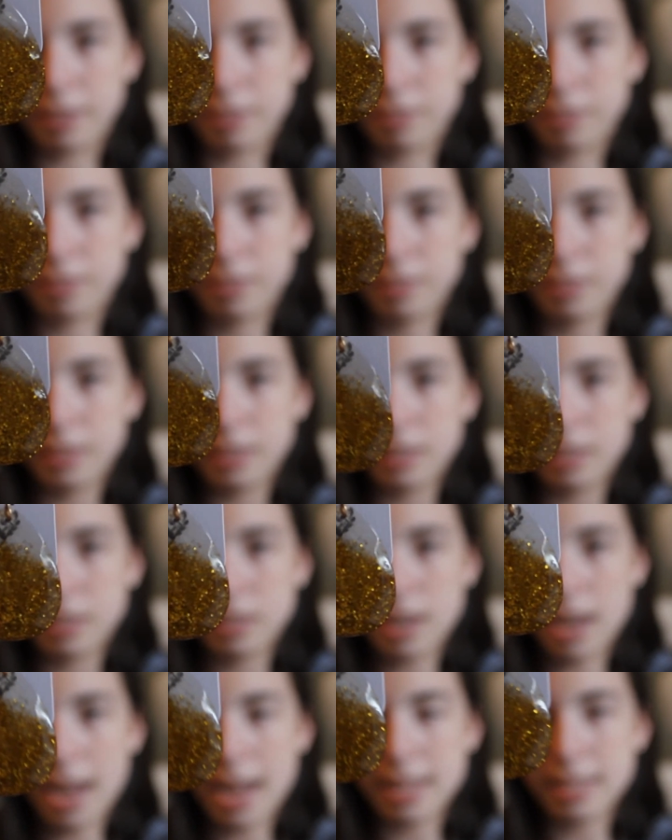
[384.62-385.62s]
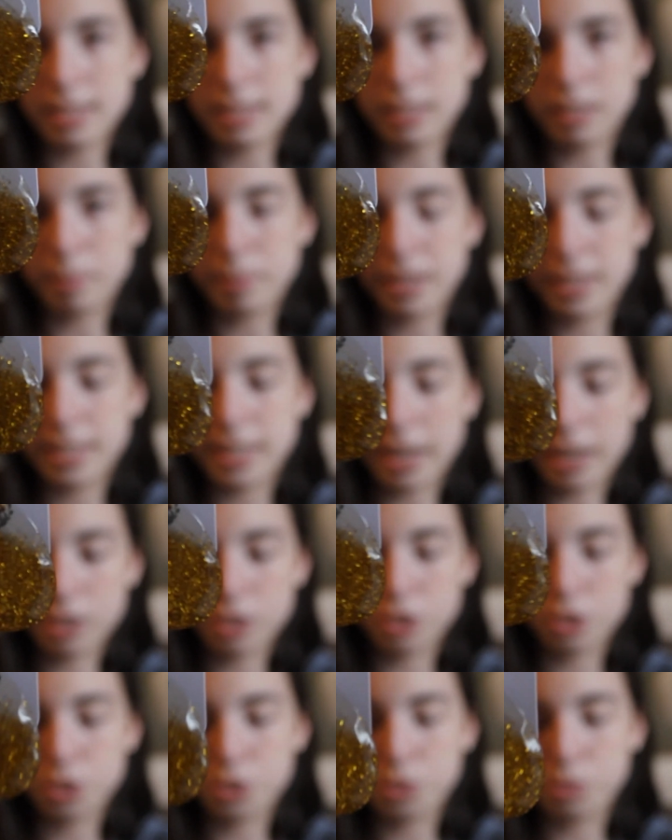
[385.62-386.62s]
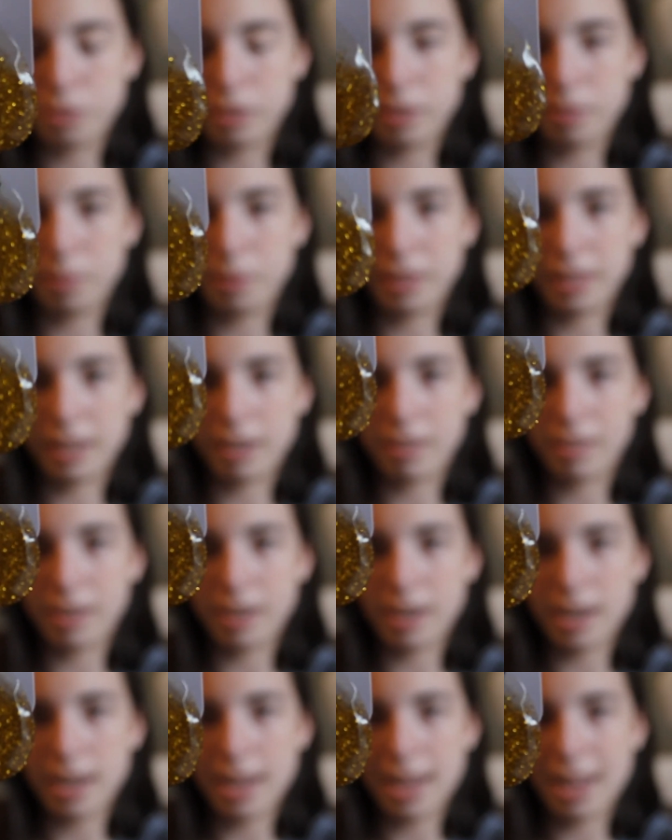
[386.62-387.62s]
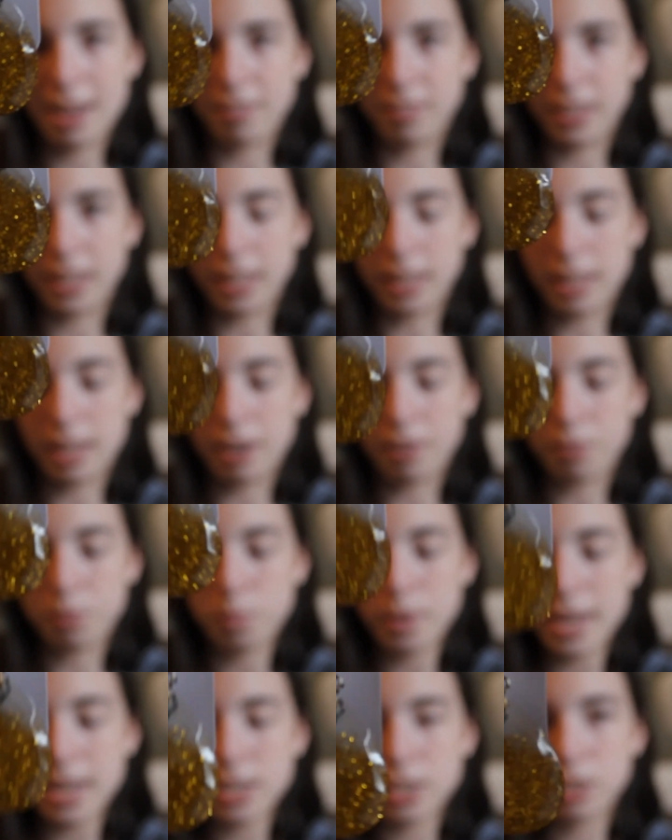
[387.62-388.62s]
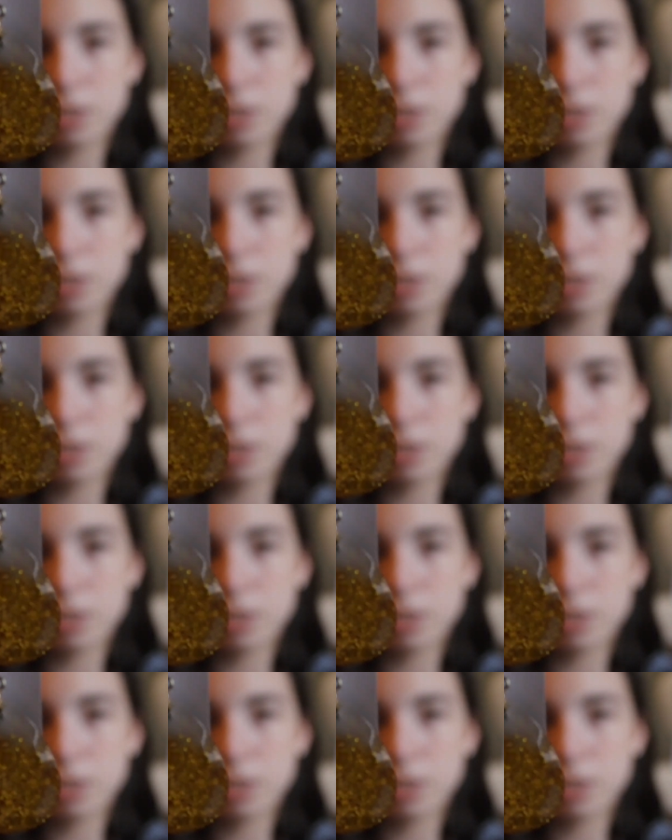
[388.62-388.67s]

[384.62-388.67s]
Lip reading: of adds a little bit of texture to it without having a lot of weight